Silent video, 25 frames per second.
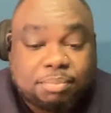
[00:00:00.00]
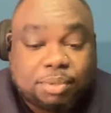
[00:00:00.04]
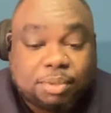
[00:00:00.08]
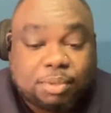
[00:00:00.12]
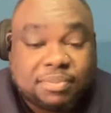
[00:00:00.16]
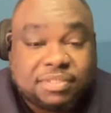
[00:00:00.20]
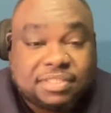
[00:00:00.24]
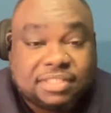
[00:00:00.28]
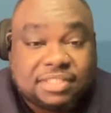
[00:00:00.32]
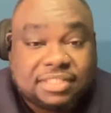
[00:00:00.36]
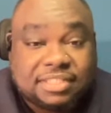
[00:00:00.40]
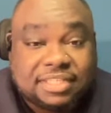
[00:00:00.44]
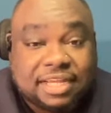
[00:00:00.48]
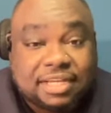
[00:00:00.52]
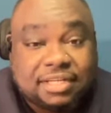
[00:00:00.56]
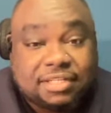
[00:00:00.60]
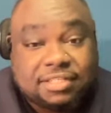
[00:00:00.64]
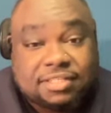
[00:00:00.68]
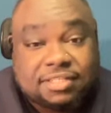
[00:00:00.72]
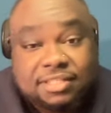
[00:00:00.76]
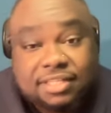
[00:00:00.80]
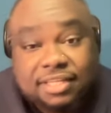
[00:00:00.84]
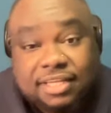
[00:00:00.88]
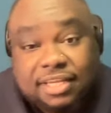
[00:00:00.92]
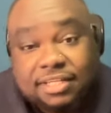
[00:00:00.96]
promising
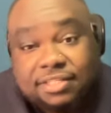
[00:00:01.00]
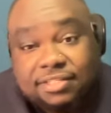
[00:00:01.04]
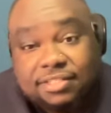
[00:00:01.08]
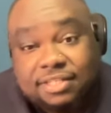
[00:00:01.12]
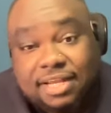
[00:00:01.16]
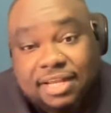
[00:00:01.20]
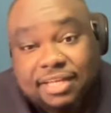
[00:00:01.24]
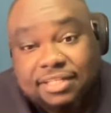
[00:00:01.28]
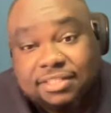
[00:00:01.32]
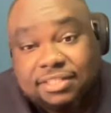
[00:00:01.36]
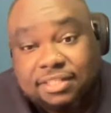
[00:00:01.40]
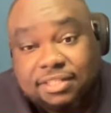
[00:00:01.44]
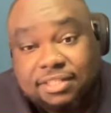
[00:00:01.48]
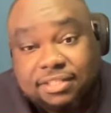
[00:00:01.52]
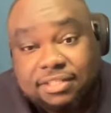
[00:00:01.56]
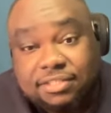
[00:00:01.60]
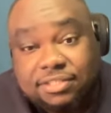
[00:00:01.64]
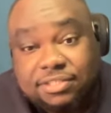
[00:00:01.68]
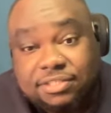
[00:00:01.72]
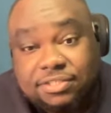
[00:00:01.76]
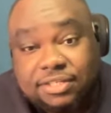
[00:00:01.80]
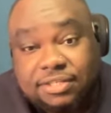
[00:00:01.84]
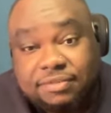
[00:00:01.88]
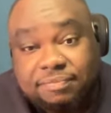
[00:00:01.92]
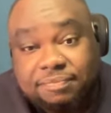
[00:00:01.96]
talent in the Kenyan acting
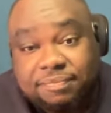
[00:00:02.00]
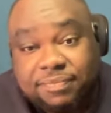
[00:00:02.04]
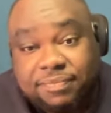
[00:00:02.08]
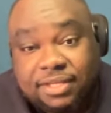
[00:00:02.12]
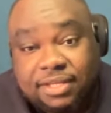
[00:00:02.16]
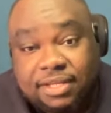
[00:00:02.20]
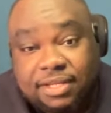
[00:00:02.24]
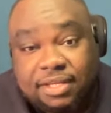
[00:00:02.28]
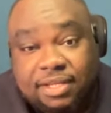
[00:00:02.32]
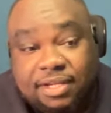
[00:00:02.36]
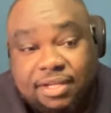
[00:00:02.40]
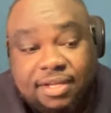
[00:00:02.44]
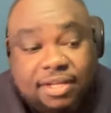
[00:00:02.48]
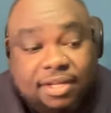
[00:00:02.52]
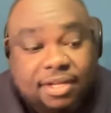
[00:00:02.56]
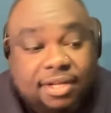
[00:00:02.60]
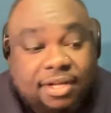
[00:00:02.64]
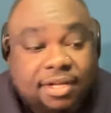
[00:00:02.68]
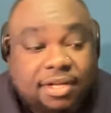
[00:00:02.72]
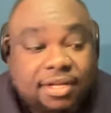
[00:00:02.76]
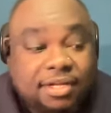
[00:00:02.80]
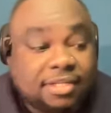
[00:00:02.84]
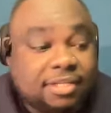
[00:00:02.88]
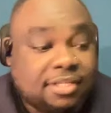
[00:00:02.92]
industry. Mm.